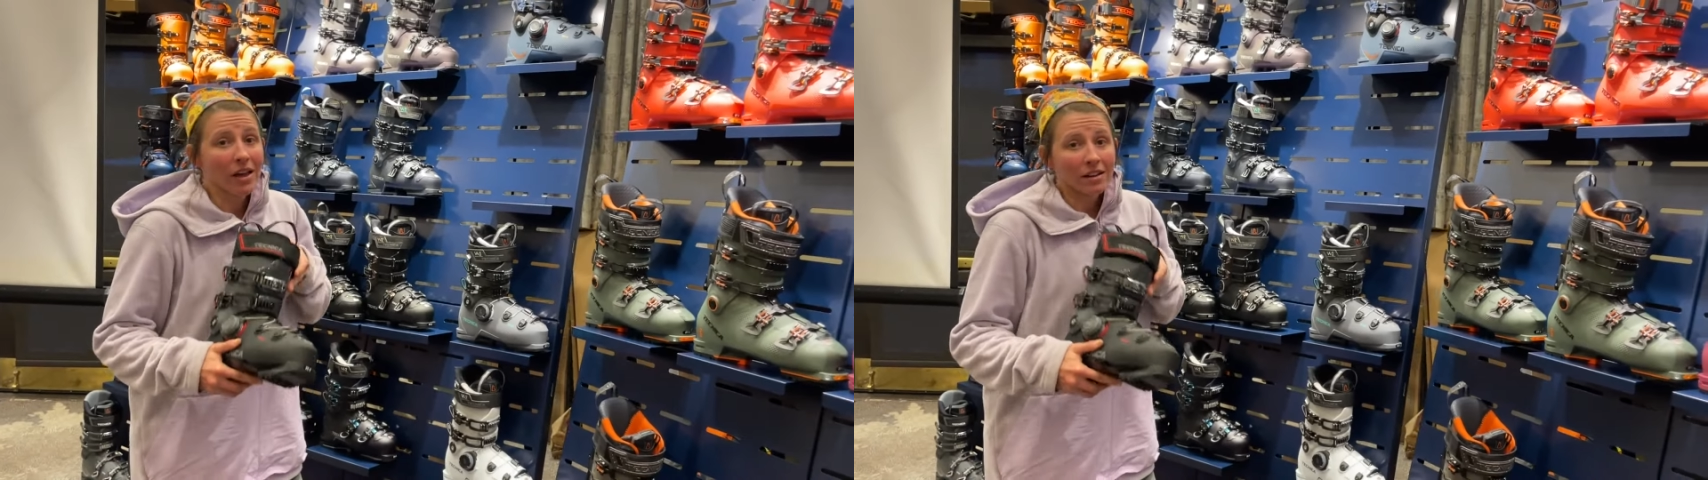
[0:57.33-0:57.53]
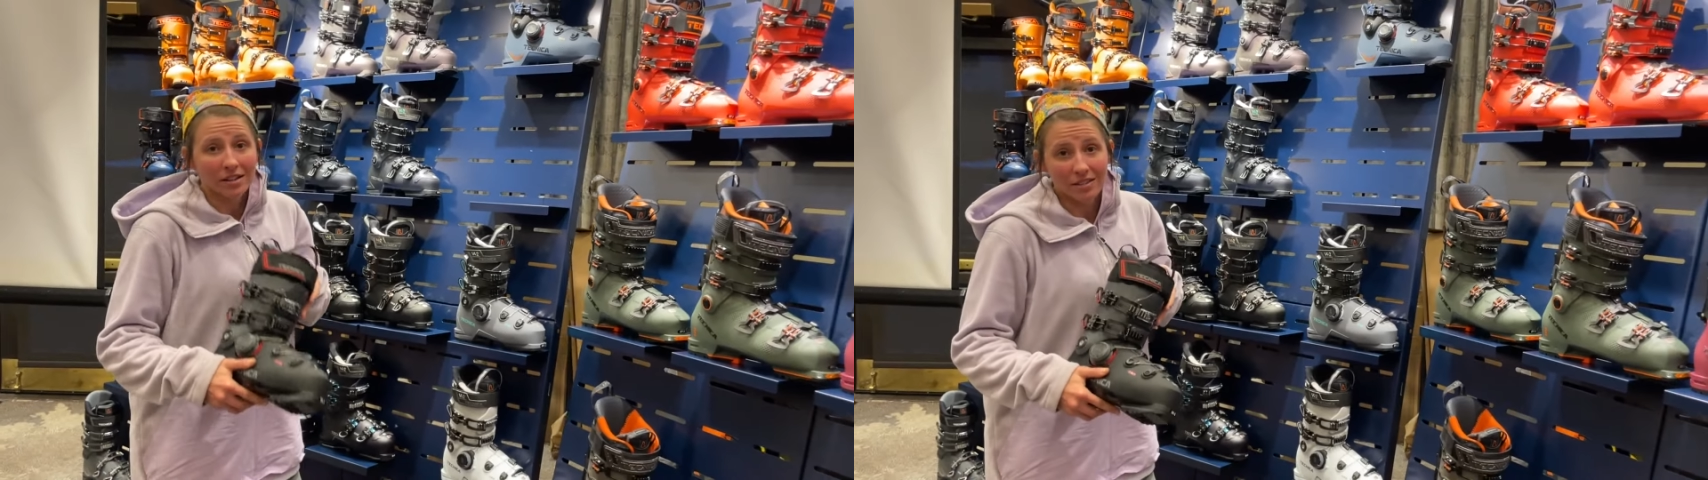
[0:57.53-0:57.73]

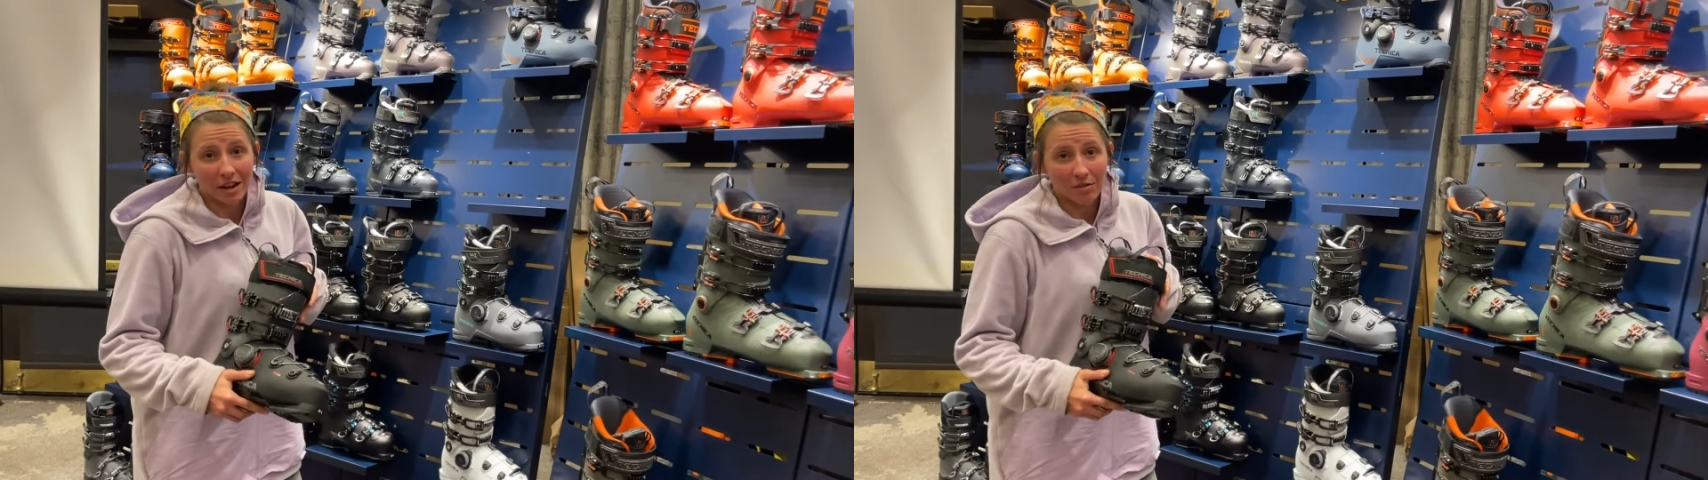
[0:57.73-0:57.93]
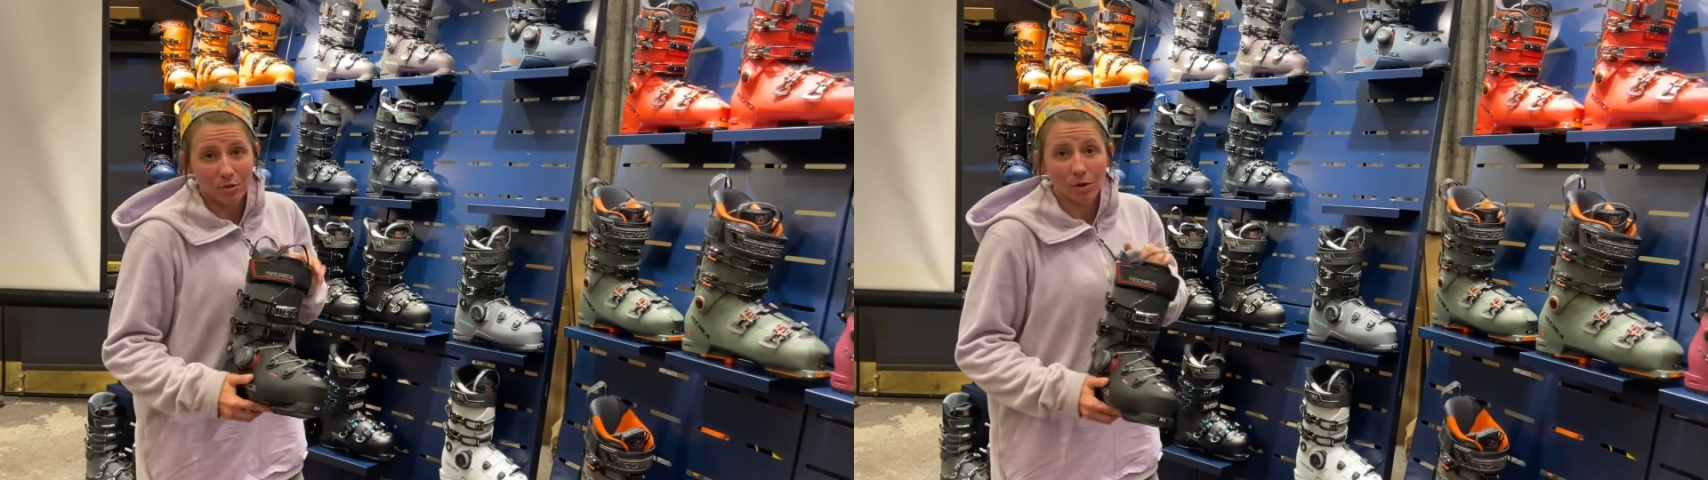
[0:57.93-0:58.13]
nice and
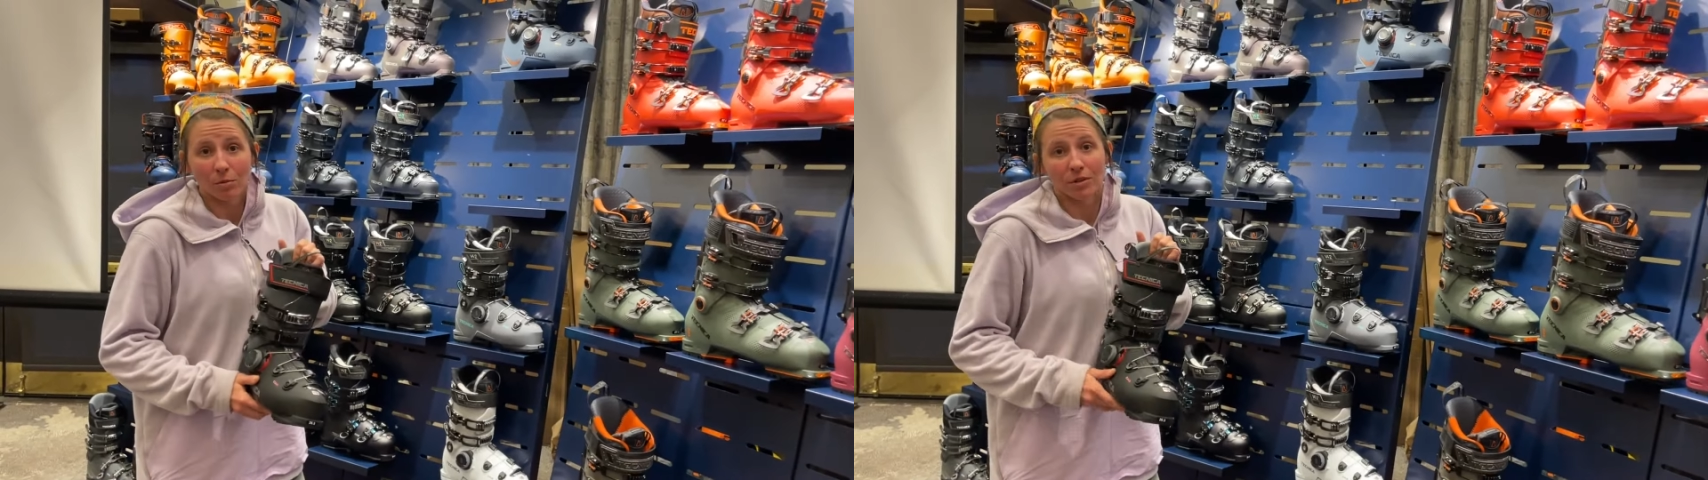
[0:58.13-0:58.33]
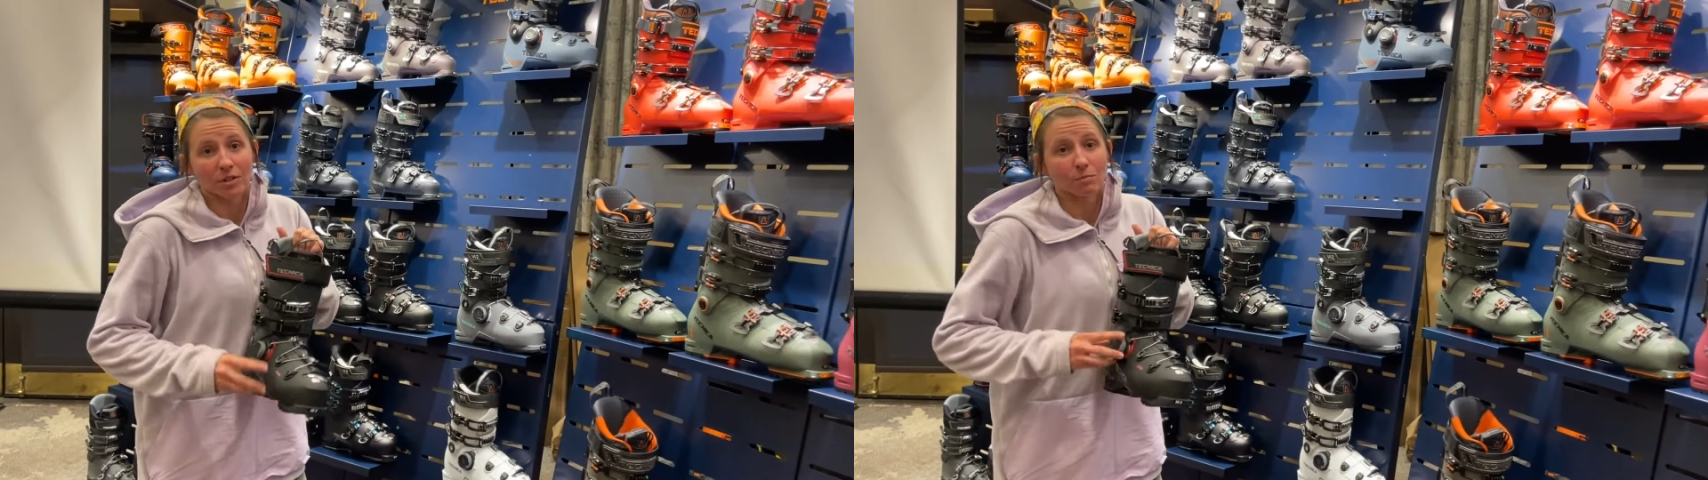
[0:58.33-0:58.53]
comfortable,
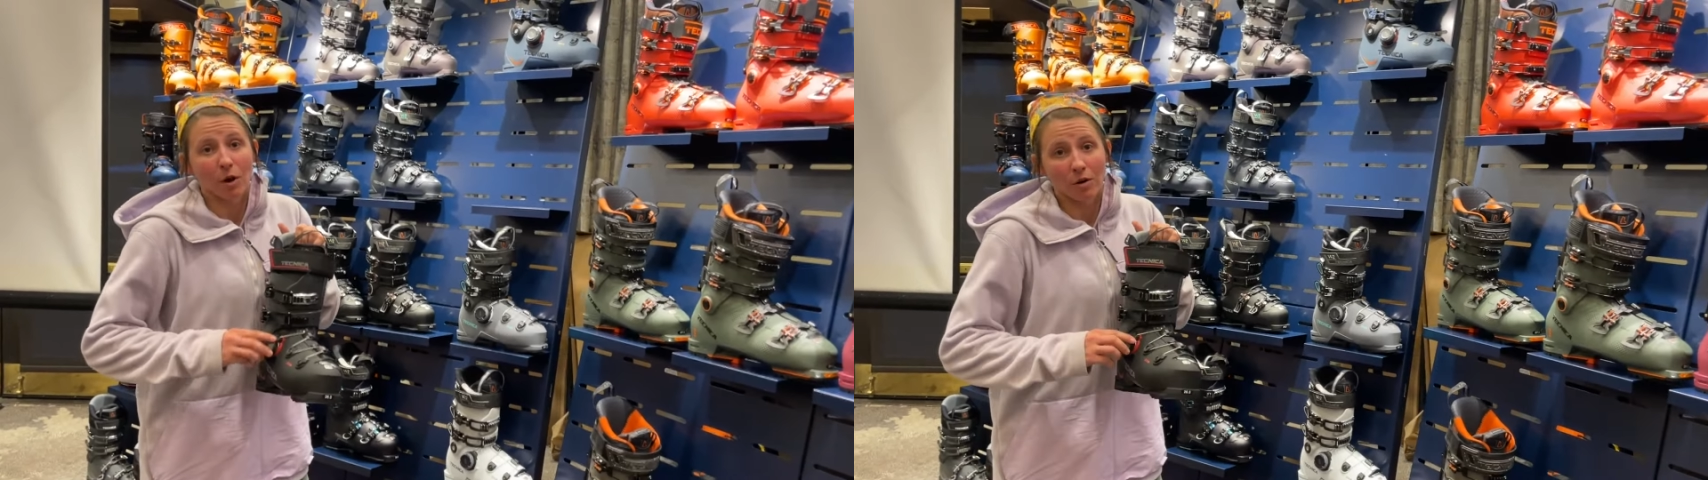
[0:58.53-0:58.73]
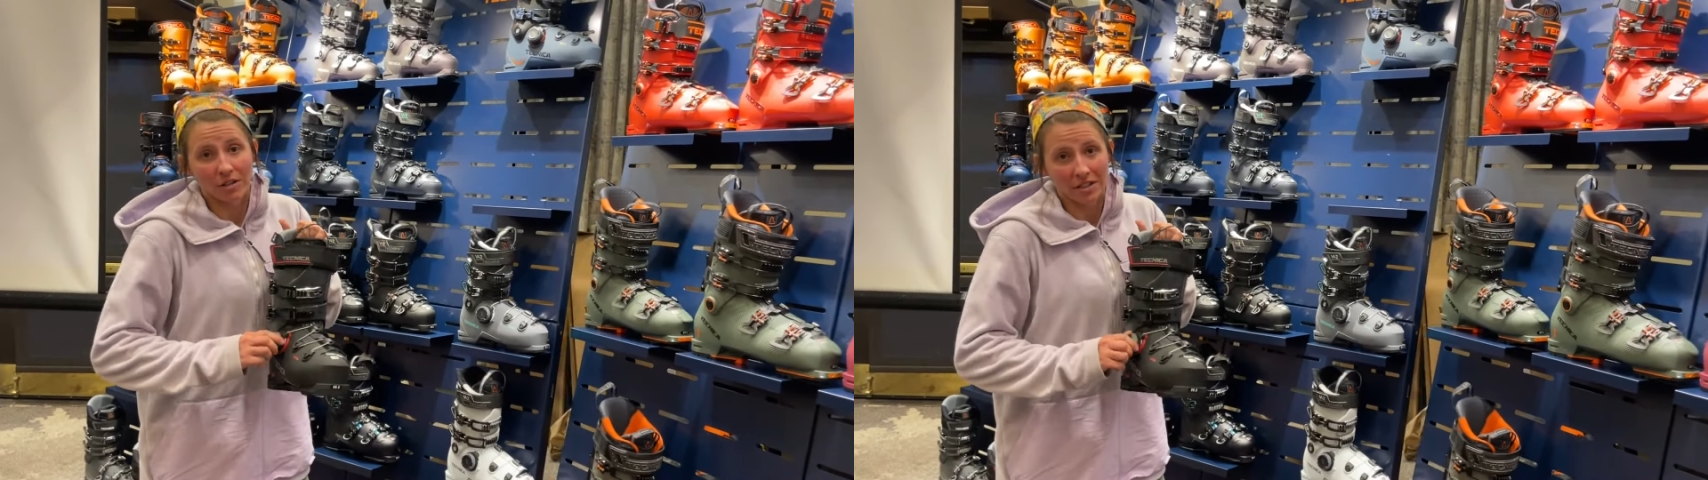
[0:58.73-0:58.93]
but this
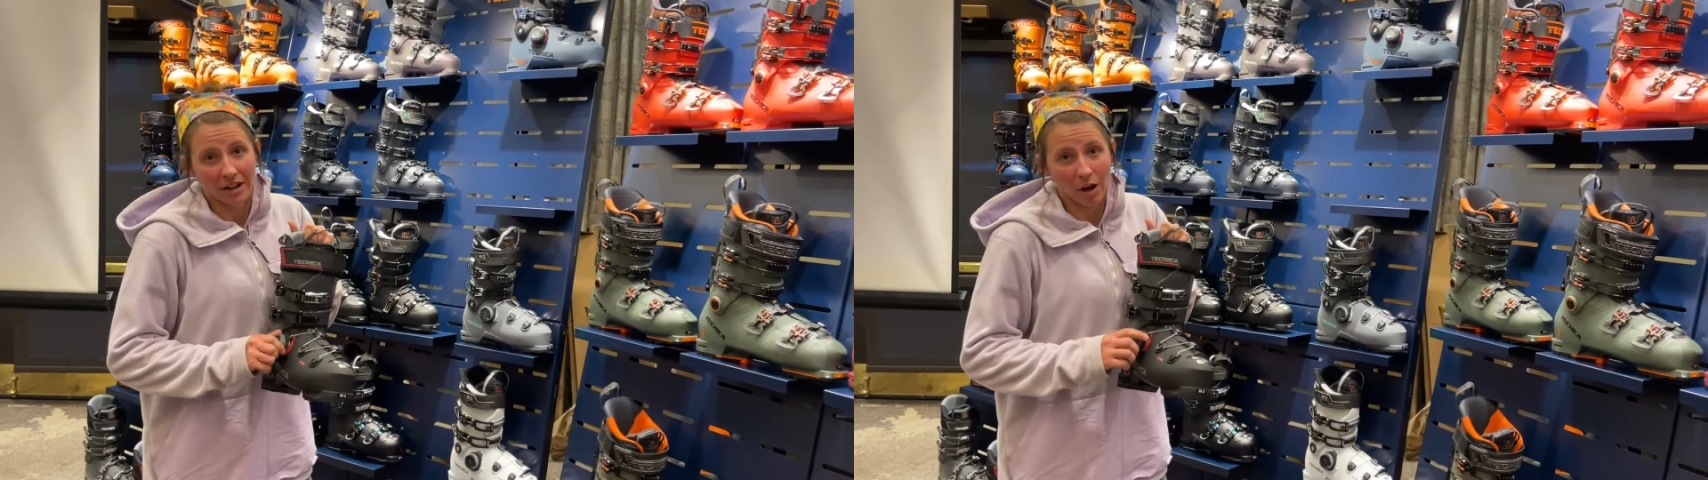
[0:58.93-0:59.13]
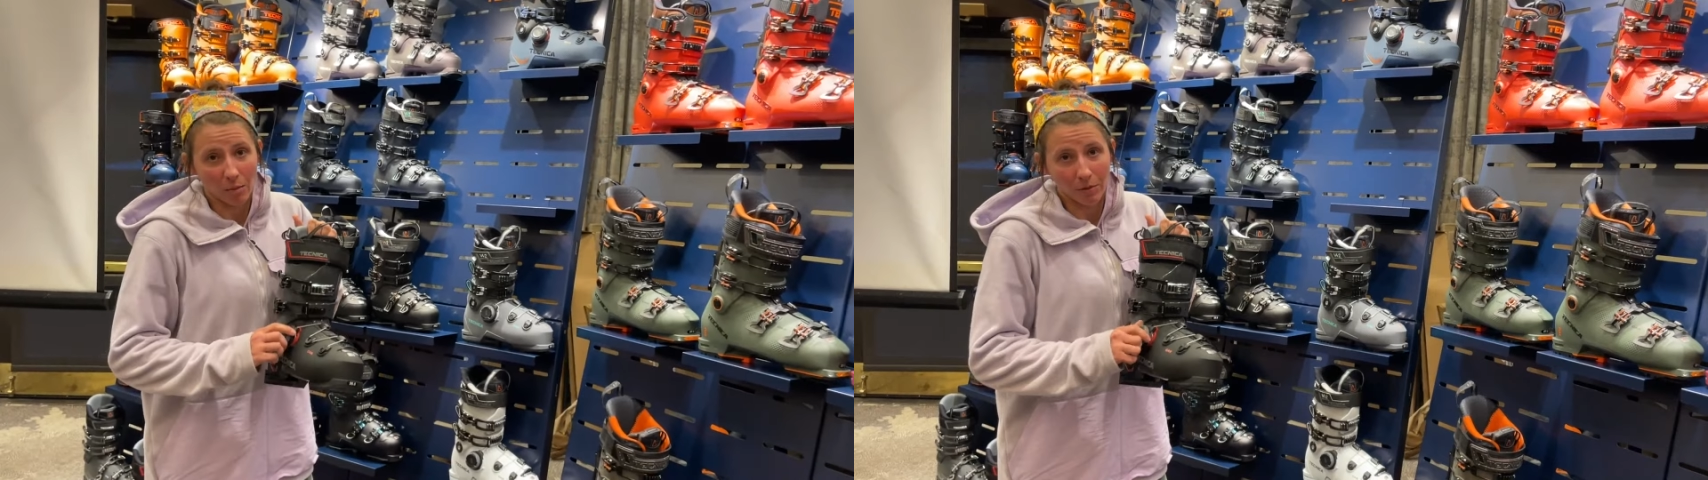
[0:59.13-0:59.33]
BOA is gonna
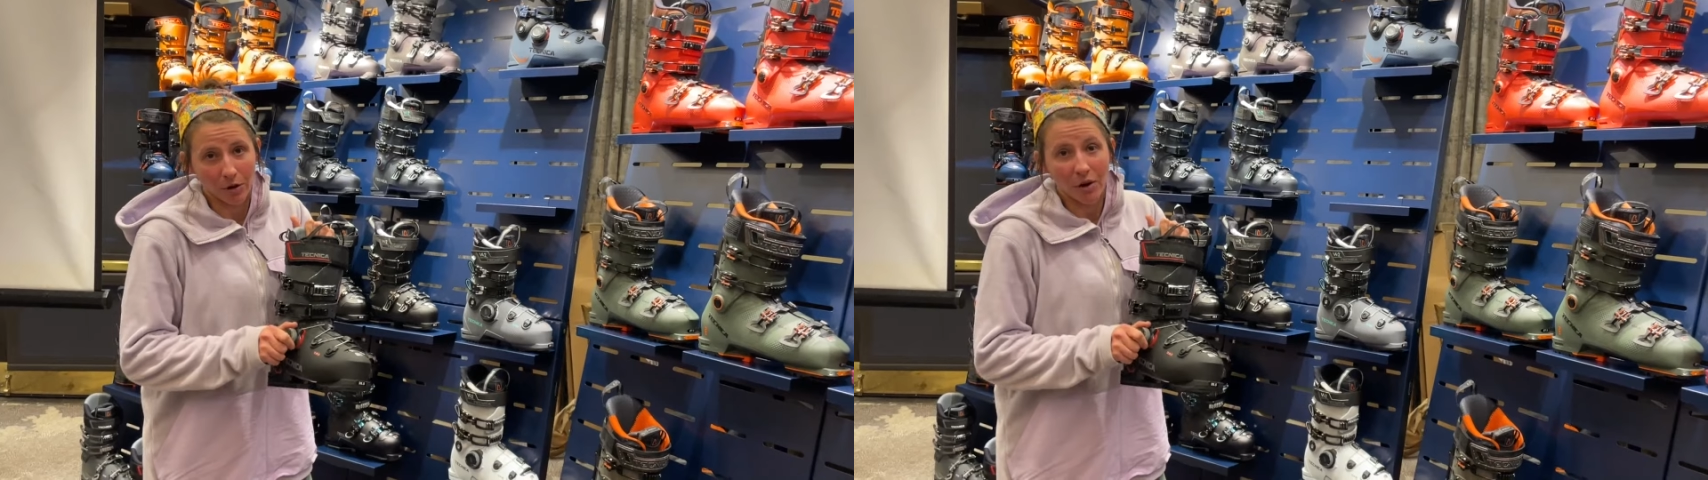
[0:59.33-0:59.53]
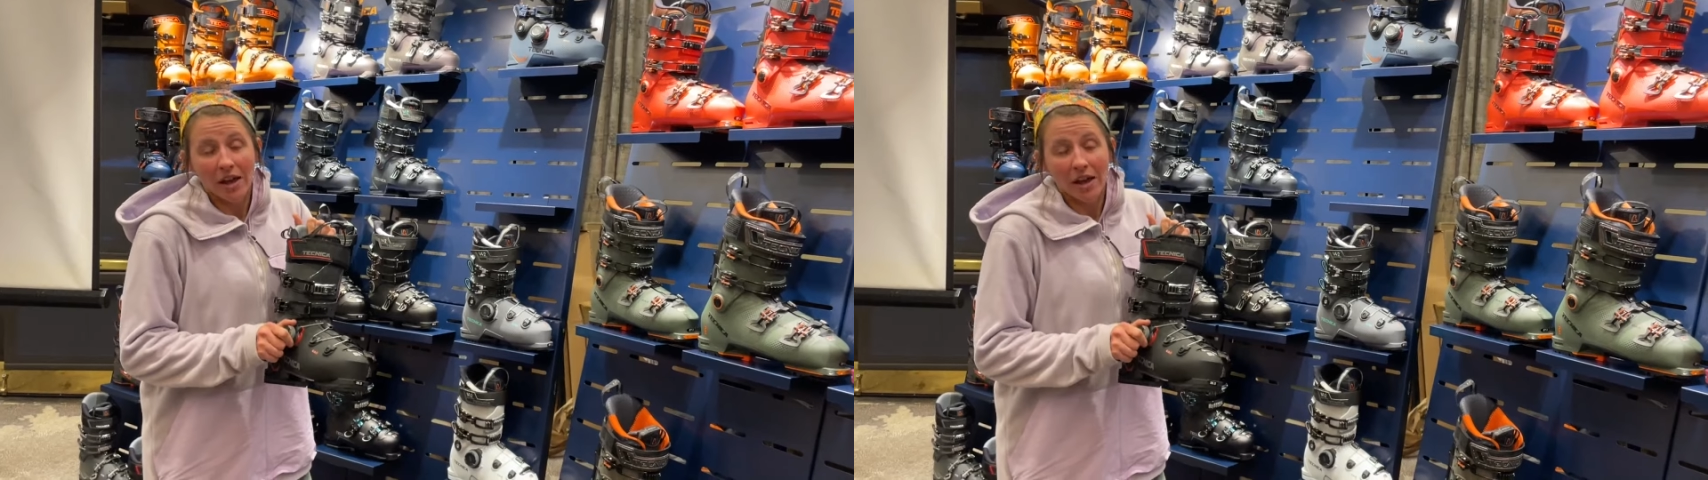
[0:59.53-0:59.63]
help you